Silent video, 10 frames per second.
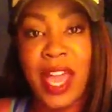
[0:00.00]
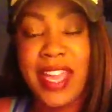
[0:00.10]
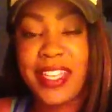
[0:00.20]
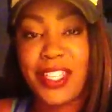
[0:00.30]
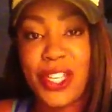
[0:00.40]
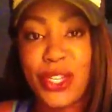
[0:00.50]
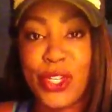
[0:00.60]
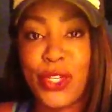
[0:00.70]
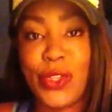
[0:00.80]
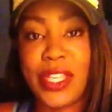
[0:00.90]
I continue
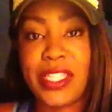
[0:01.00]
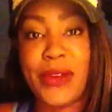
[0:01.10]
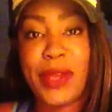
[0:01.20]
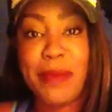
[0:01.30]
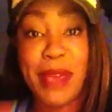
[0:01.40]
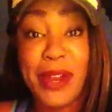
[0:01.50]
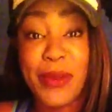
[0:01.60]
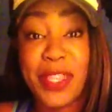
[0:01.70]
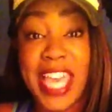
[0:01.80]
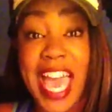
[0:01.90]
to do this, I'll get better
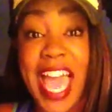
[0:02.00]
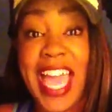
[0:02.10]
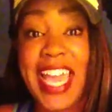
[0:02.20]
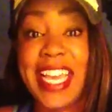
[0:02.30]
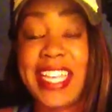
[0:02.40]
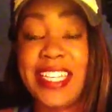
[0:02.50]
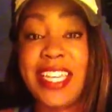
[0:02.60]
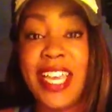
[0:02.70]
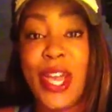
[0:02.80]
with that, and